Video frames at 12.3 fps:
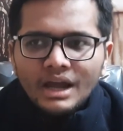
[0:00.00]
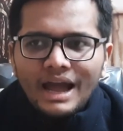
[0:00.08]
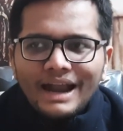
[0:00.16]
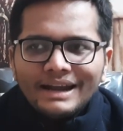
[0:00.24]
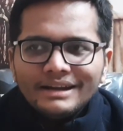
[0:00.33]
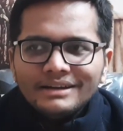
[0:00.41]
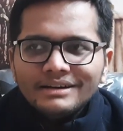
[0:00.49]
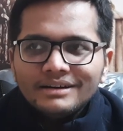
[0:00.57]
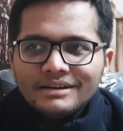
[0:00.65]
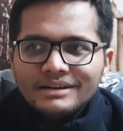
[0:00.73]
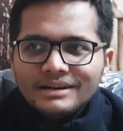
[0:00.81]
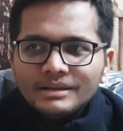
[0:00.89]
and
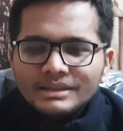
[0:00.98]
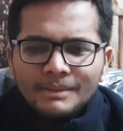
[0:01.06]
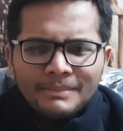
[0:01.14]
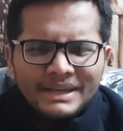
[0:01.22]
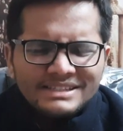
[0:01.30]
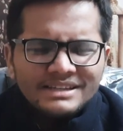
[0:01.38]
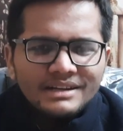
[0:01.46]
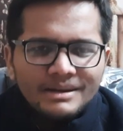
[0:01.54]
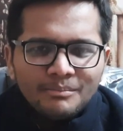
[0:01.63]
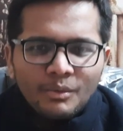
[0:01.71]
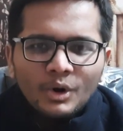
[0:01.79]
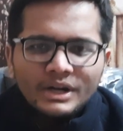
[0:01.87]
the major
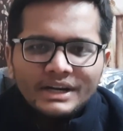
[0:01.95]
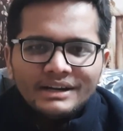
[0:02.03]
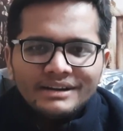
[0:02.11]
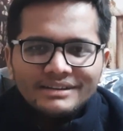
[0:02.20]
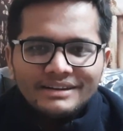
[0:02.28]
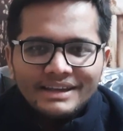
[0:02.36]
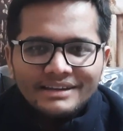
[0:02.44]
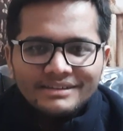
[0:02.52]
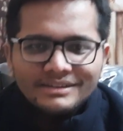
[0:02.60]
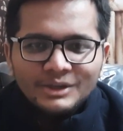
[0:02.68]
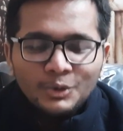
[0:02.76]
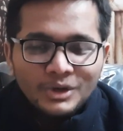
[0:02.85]
important,
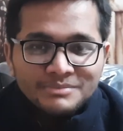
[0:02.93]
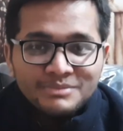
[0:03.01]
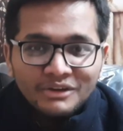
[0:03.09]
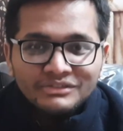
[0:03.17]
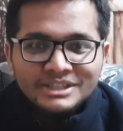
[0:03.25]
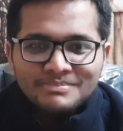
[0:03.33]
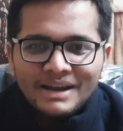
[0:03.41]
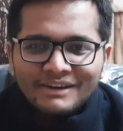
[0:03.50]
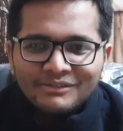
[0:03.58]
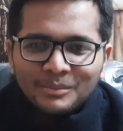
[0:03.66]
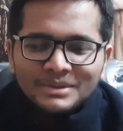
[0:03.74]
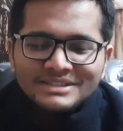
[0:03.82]
like, USP of this
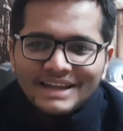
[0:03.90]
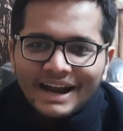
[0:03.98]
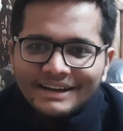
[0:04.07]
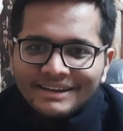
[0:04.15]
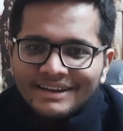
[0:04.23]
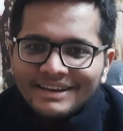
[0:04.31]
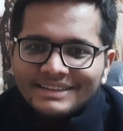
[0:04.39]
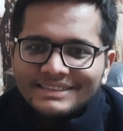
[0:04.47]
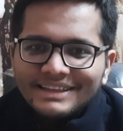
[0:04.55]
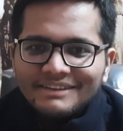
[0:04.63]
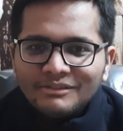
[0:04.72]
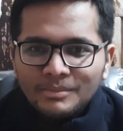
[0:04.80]
platform is that
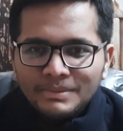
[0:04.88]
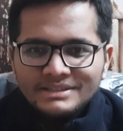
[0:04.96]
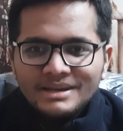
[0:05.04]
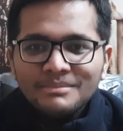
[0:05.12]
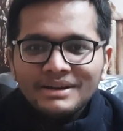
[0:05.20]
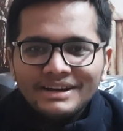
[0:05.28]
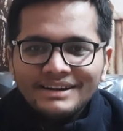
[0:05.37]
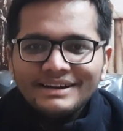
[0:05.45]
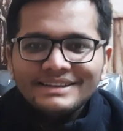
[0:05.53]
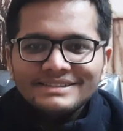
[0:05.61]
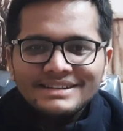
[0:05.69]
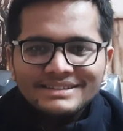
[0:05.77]
there will be some hidden
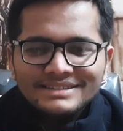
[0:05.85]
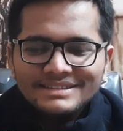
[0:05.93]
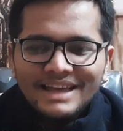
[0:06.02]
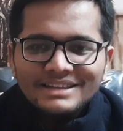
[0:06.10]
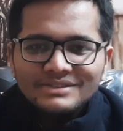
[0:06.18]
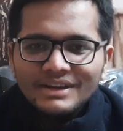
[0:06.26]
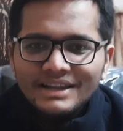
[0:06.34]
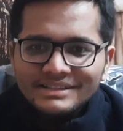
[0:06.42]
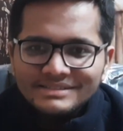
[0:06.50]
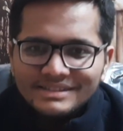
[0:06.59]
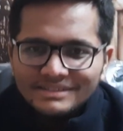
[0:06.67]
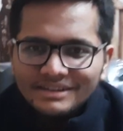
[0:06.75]
test cases as well as